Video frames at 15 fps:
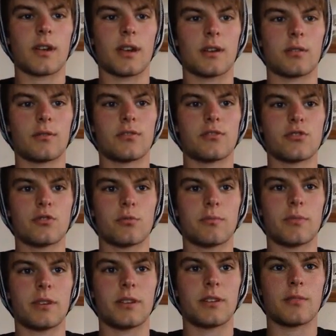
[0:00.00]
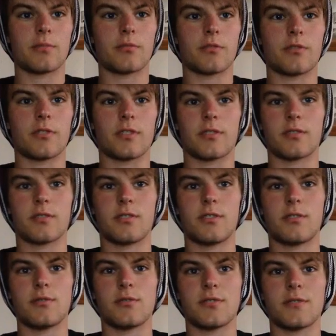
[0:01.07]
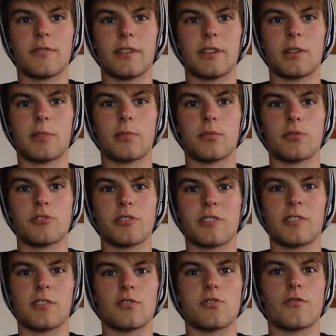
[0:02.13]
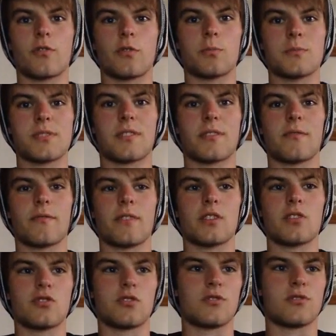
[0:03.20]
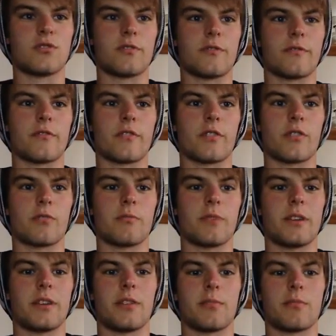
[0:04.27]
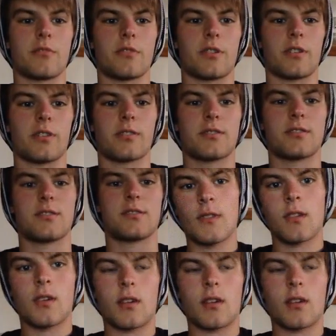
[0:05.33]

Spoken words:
How does your media product use, develop or challenge forms and conventions of real media products?